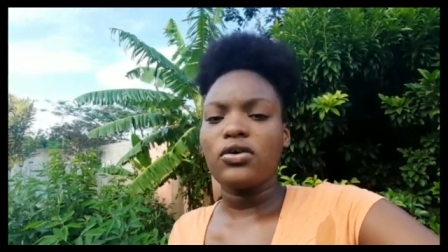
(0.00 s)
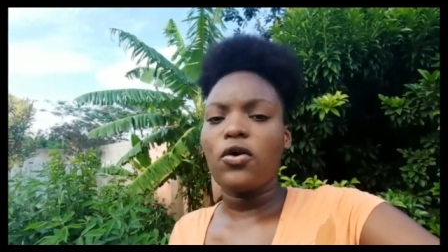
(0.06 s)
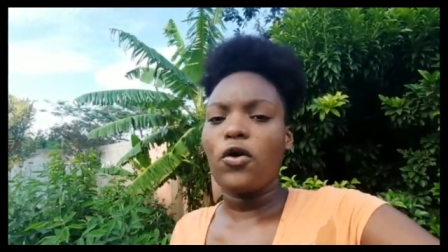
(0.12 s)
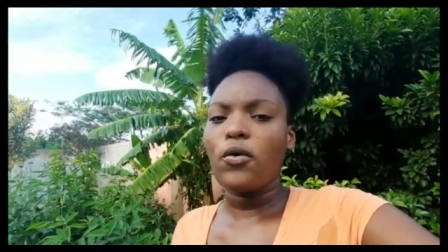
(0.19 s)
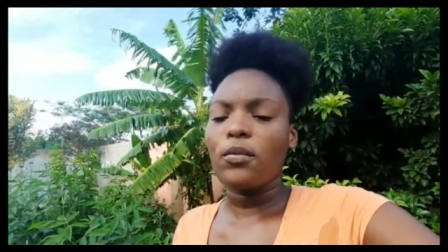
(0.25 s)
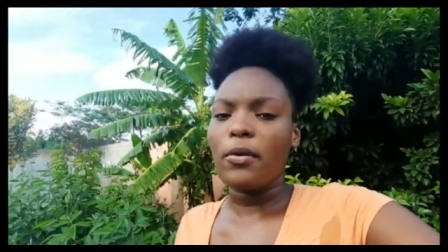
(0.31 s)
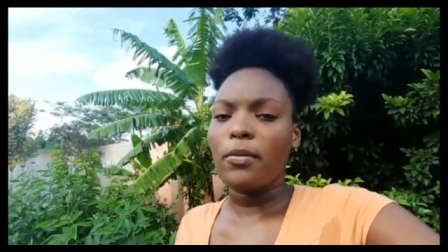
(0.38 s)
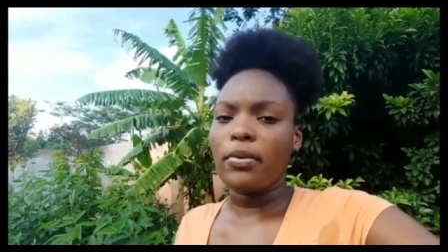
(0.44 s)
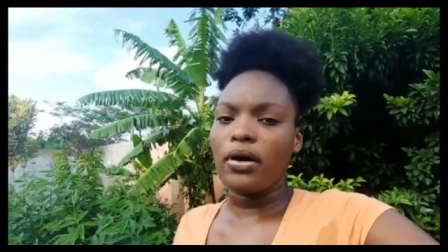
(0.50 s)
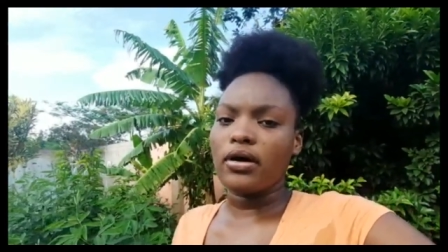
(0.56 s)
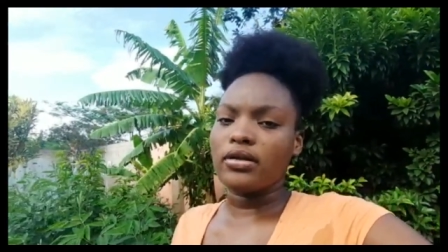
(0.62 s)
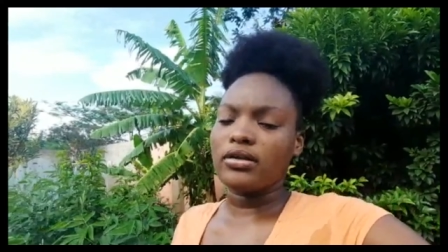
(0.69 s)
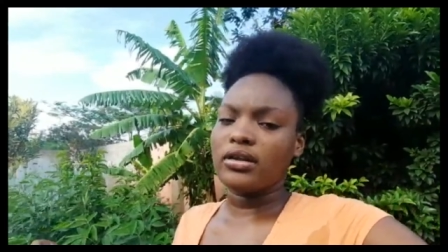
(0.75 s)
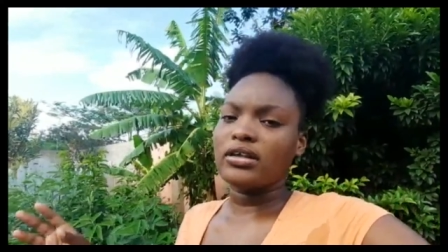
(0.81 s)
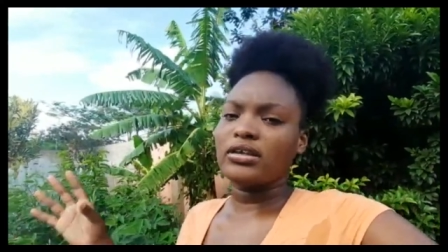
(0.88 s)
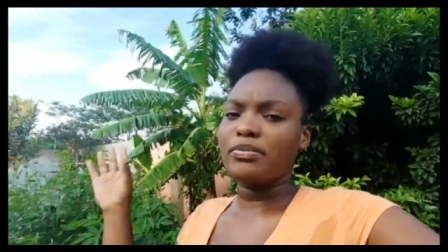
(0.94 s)
come
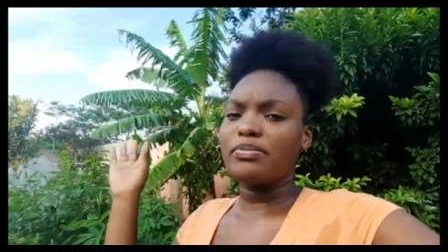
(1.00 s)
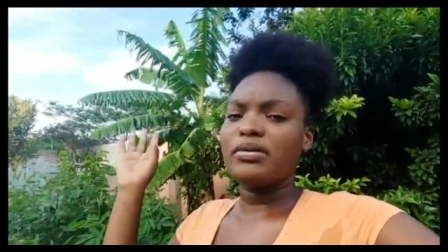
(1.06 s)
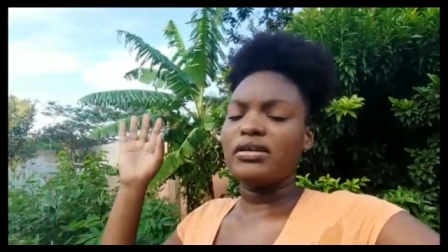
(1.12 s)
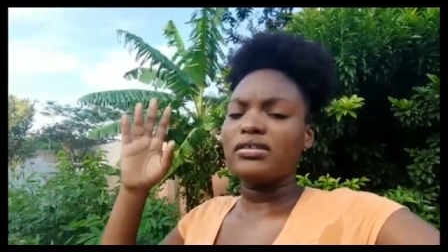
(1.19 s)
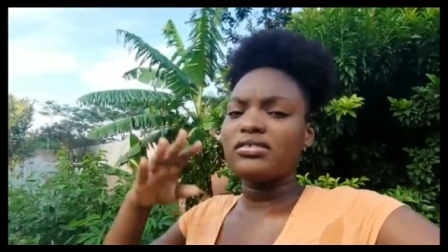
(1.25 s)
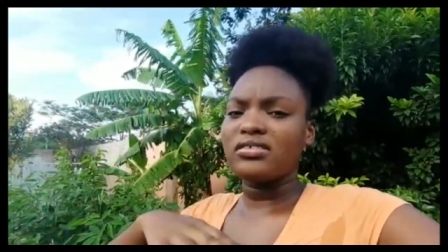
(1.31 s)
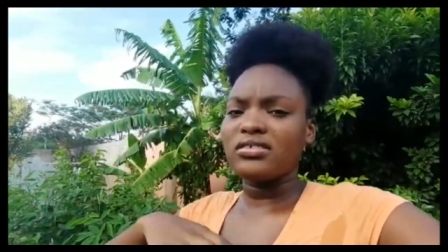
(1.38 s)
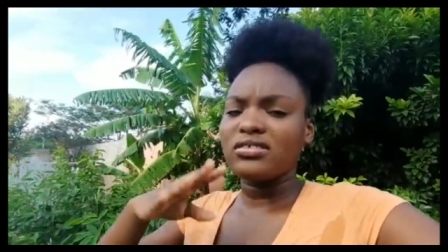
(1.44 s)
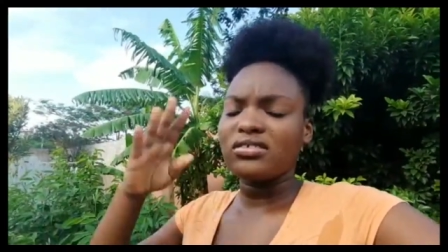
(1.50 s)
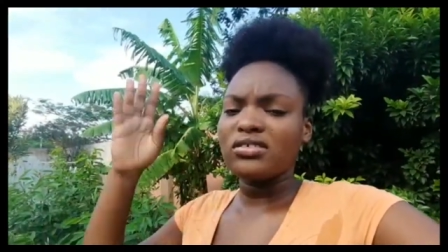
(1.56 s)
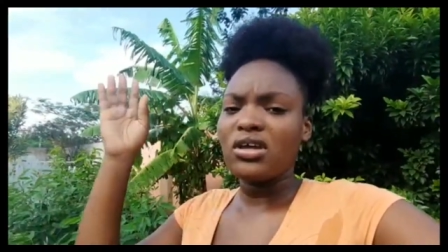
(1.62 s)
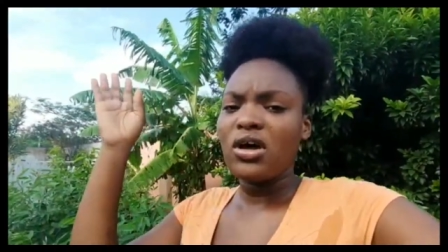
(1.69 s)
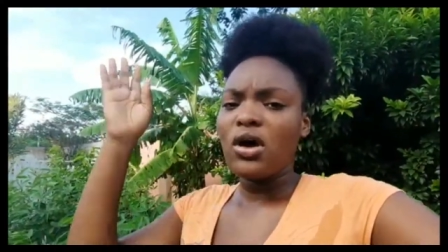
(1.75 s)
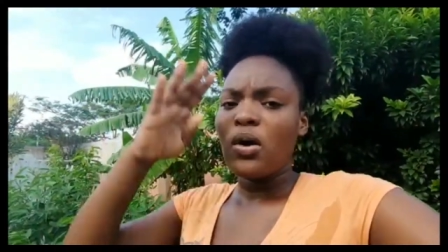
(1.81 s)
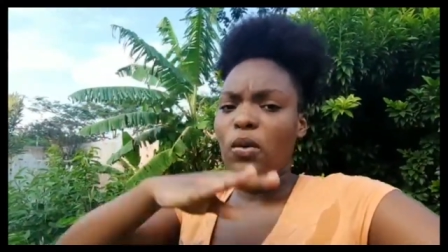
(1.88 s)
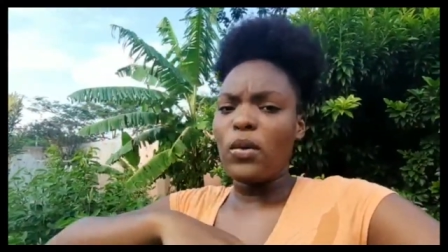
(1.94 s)
upon the pieces
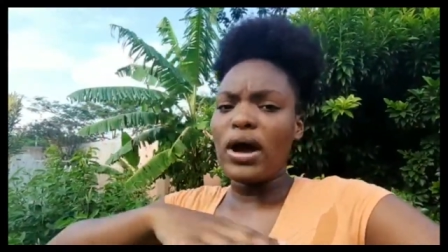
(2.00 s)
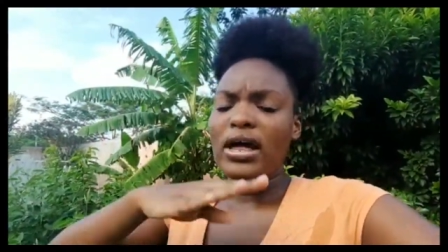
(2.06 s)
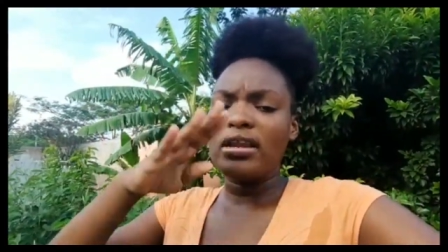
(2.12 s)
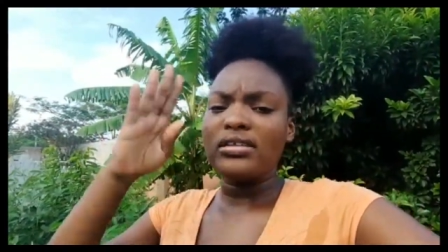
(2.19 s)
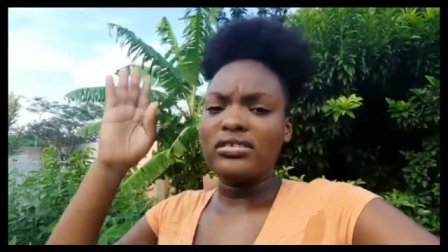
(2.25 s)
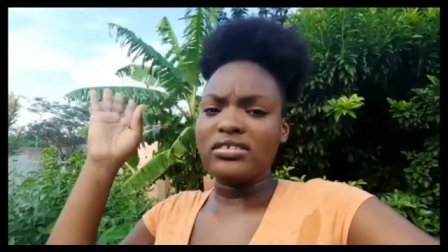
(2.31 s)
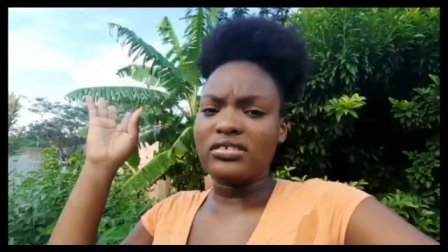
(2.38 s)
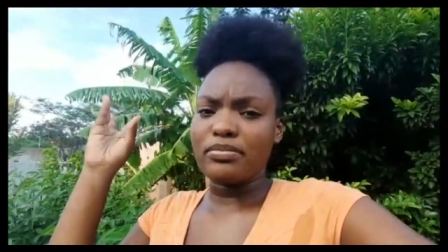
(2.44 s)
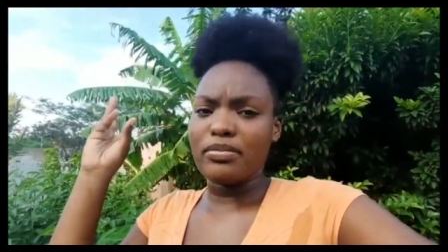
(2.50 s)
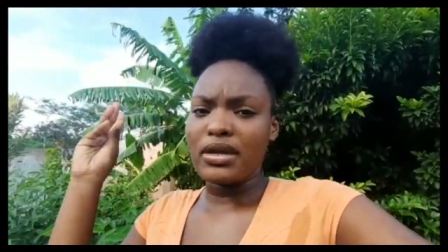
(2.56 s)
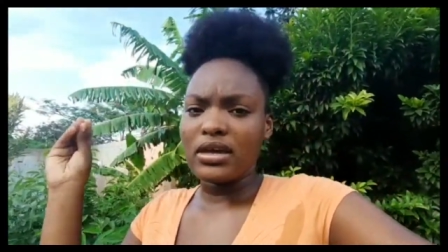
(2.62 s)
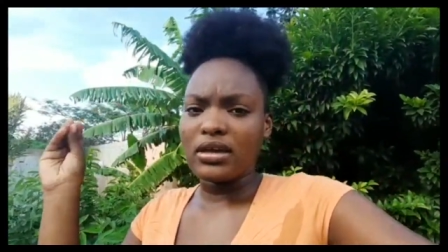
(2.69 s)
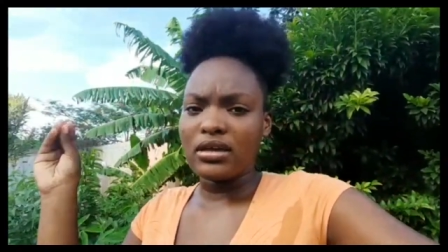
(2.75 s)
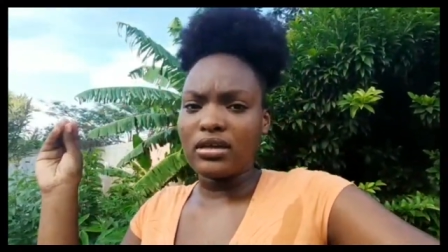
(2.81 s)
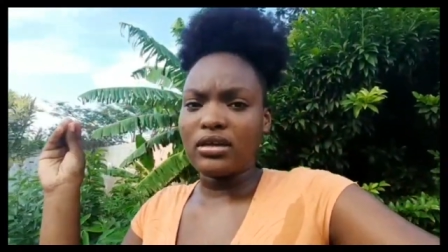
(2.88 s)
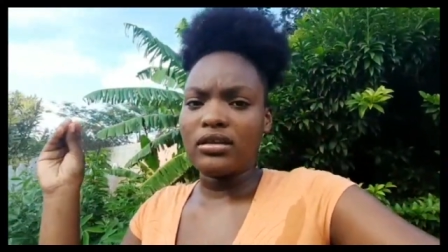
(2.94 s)
while it is
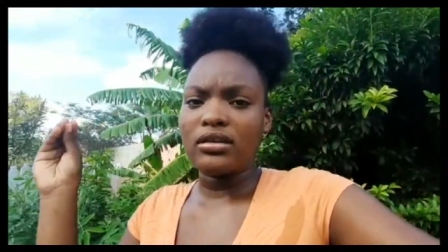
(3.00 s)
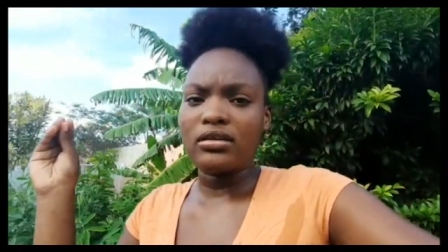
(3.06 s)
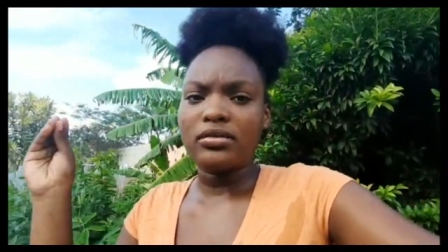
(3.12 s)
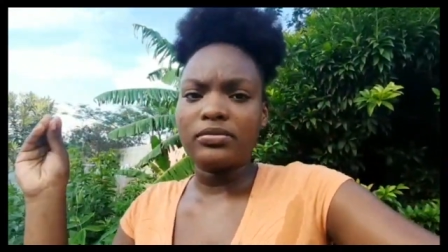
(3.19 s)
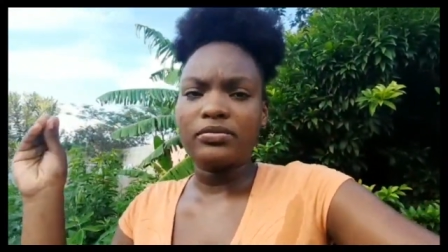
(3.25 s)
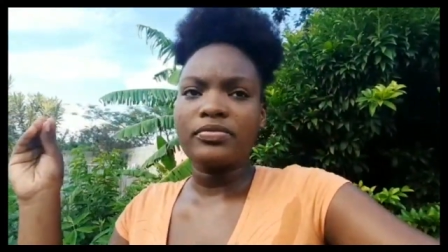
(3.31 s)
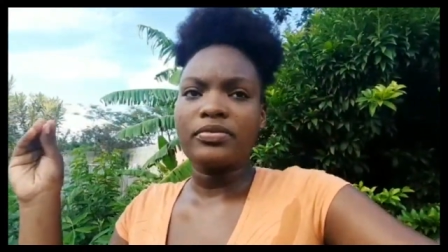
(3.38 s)
baking